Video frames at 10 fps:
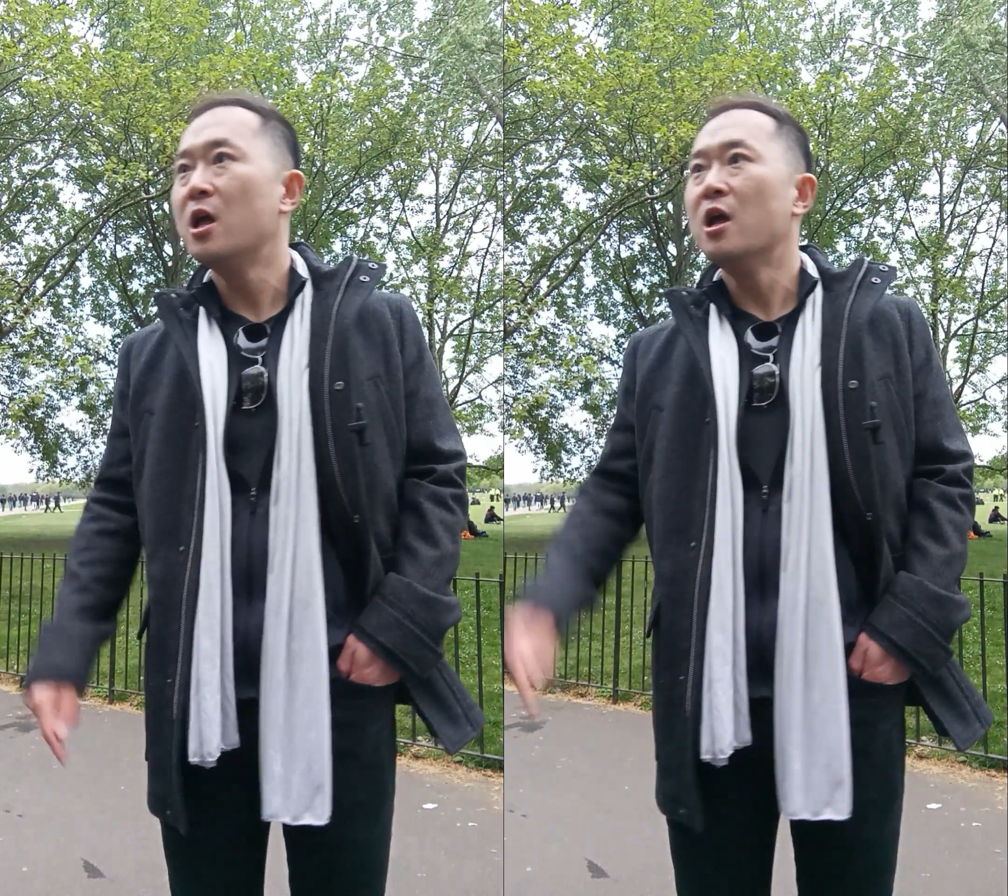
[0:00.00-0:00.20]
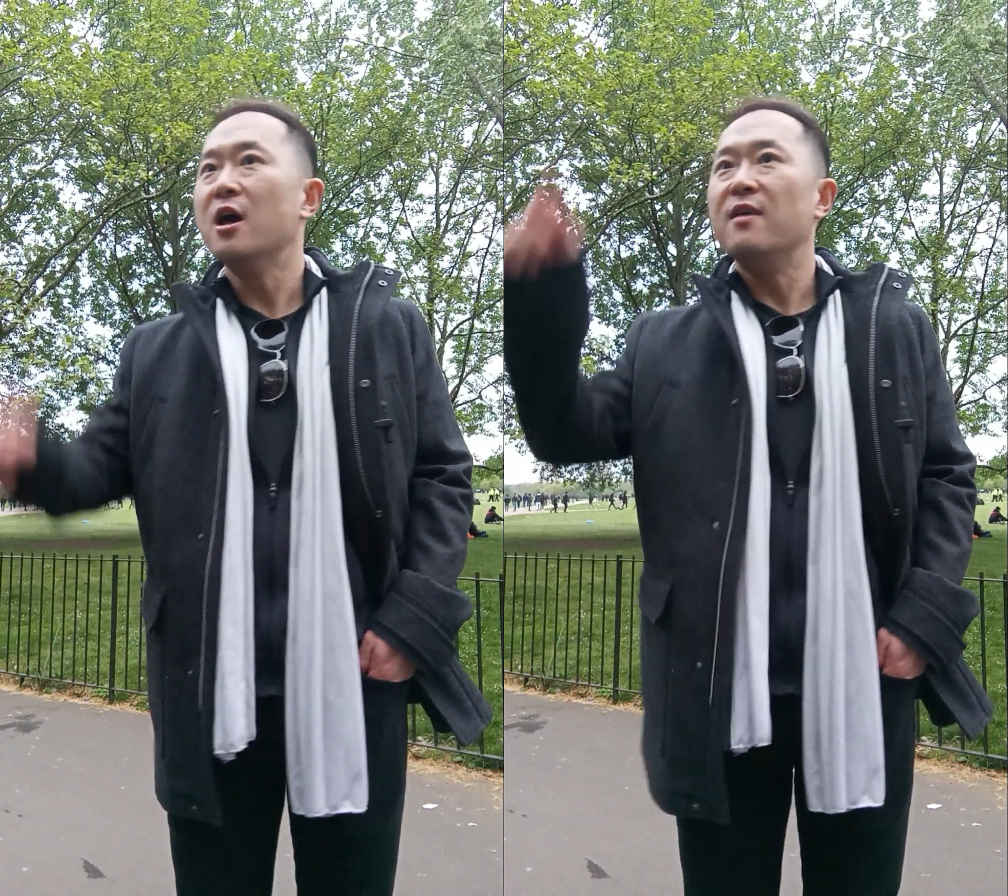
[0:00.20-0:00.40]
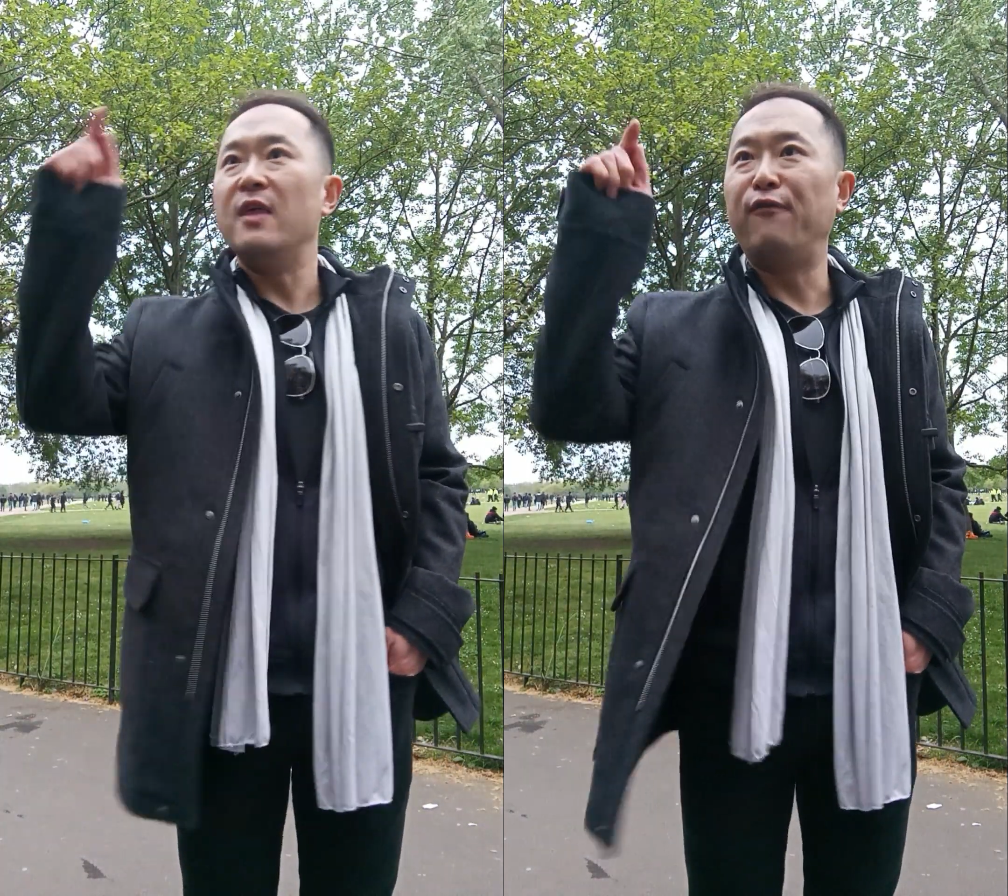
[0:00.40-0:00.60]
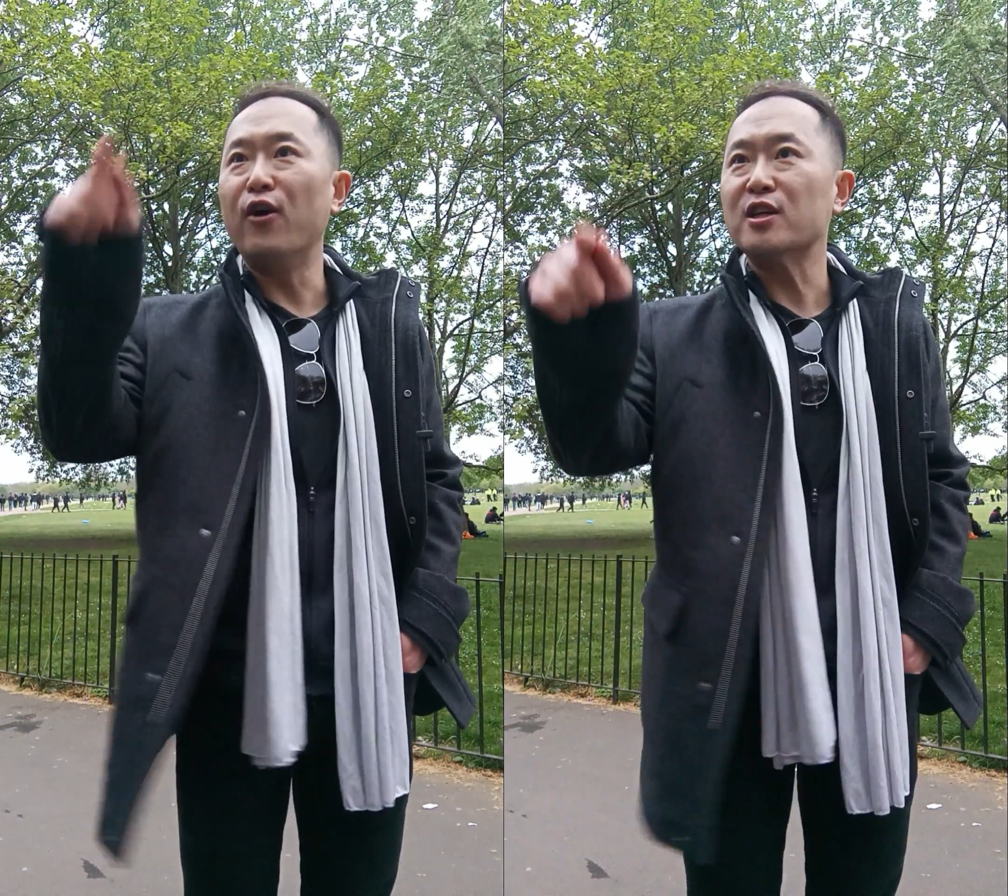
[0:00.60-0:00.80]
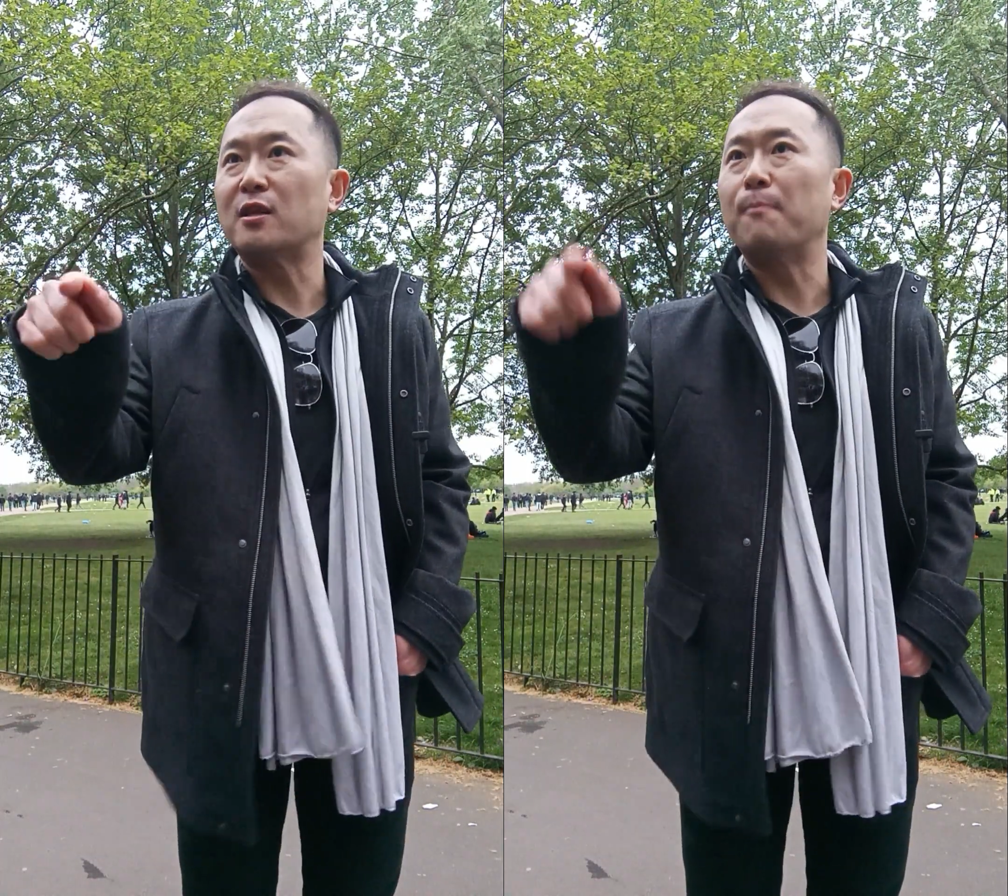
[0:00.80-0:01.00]
The first
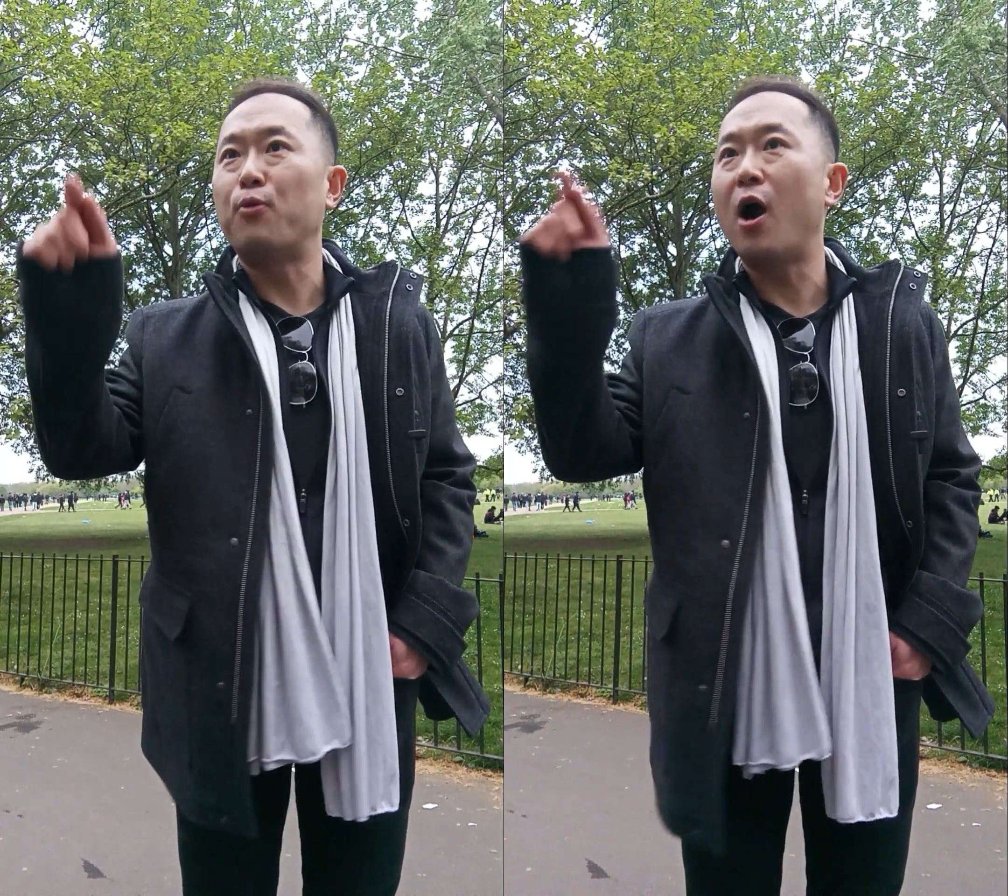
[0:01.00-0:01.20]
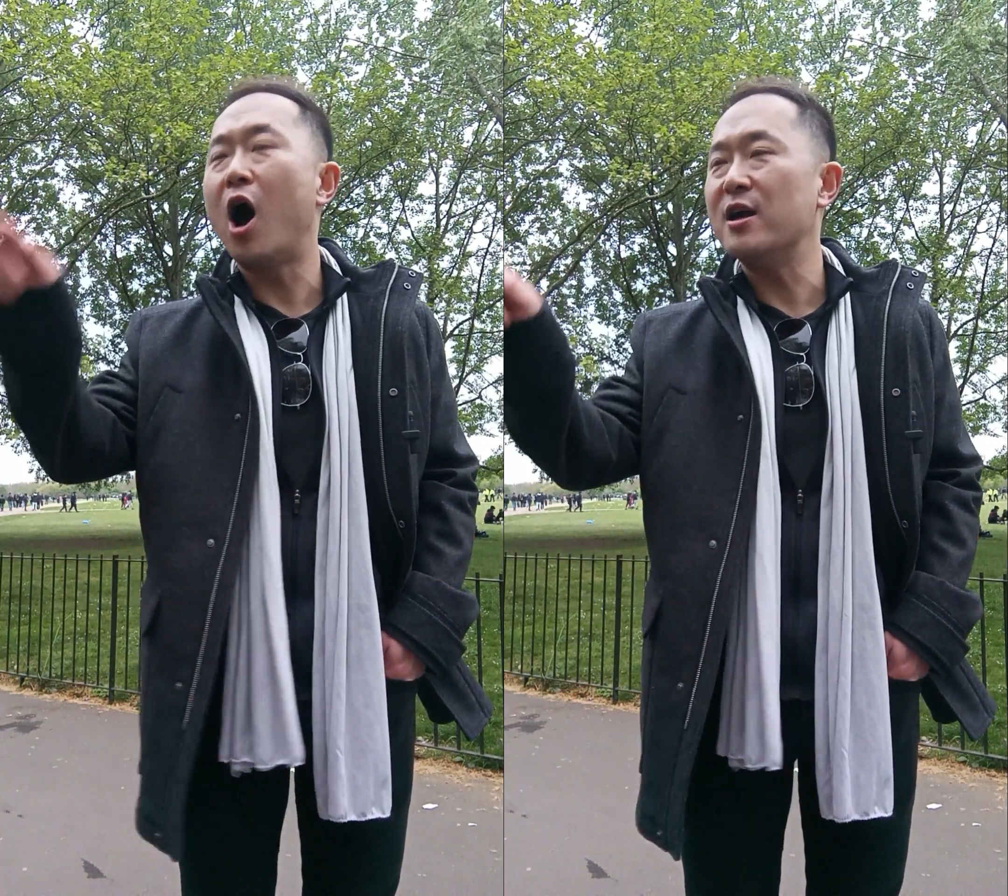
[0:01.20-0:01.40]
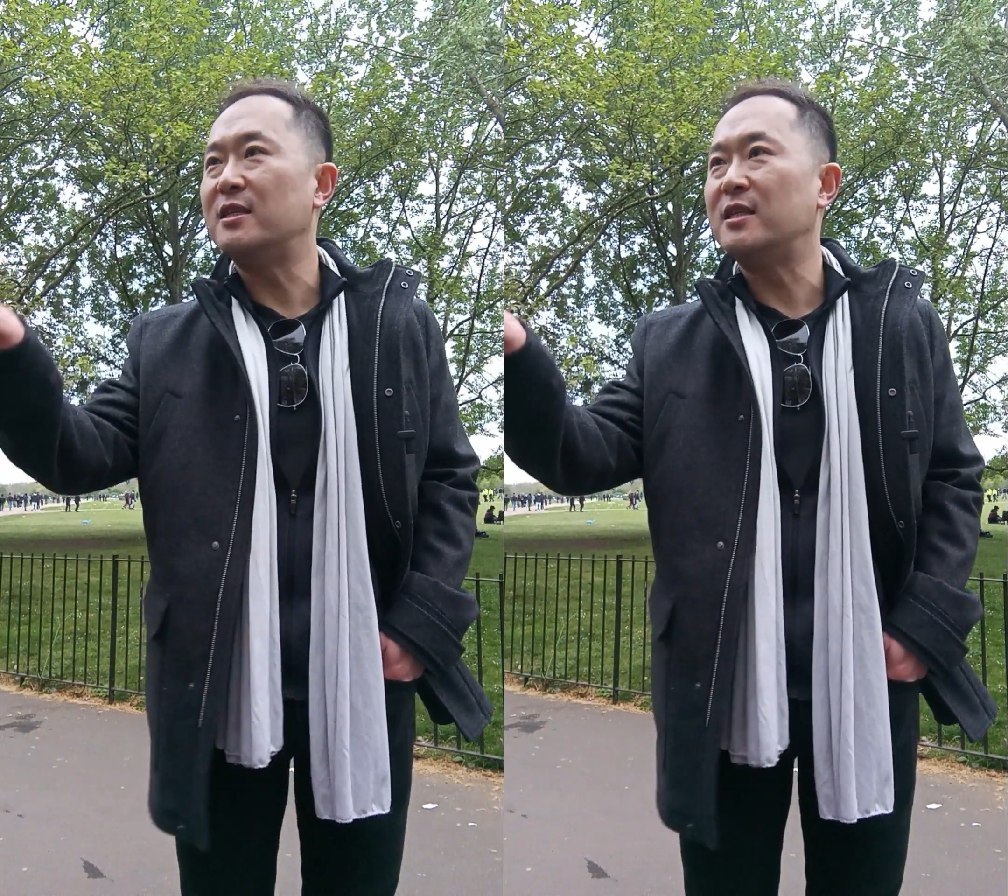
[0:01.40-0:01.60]
priority,